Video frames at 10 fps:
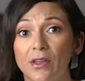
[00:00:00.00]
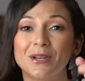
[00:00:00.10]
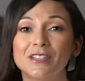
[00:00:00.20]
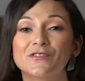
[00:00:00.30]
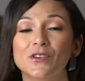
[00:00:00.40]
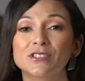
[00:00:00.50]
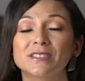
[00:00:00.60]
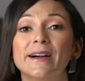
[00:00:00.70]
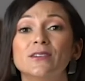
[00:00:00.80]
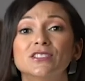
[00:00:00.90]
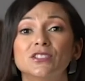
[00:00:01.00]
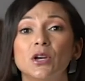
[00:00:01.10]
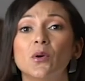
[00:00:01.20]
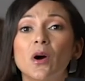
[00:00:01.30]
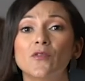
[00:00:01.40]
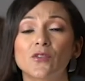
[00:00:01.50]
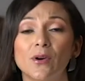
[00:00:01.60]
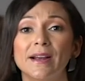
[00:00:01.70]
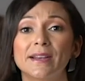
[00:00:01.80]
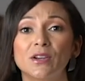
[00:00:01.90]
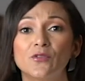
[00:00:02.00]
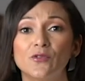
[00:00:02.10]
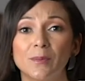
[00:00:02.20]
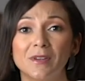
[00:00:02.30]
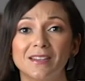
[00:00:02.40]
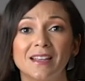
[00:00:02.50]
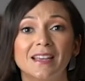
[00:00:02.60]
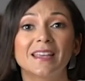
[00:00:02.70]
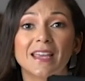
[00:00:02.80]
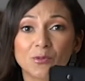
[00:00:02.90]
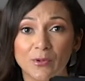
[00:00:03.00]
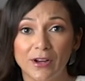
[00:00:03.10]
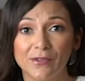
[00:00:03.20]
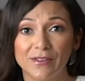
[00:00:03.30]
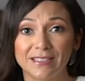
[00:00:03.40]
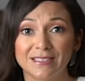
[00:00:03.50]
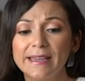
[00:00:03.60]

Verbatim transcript: So it's versatile so a variety of women can wear this.